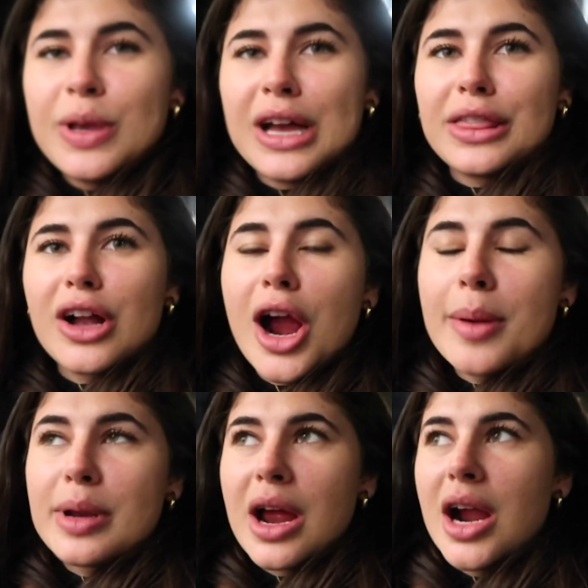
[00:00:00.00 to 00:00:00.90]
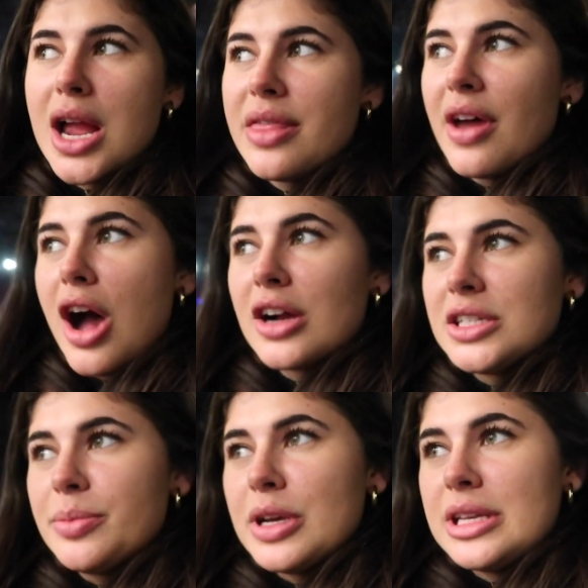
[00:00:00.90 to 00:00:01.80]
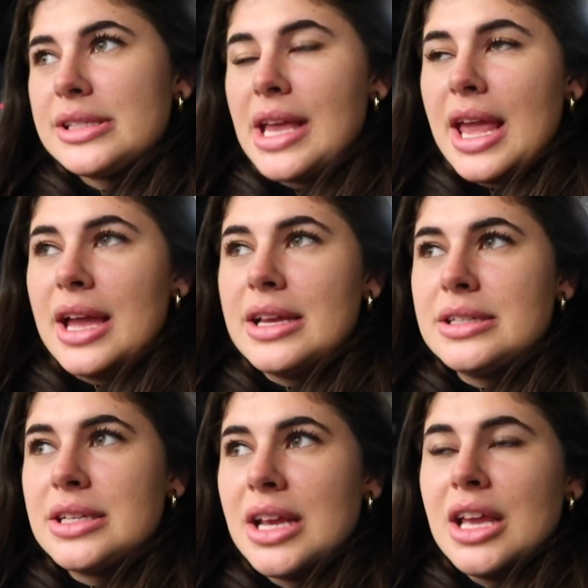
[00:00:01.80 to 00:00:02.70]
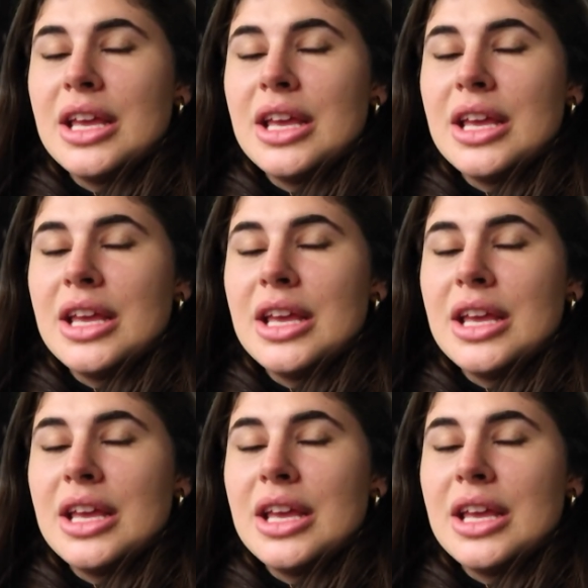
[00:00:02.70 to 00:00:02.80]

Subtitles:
We got the carbonara, the octopus, and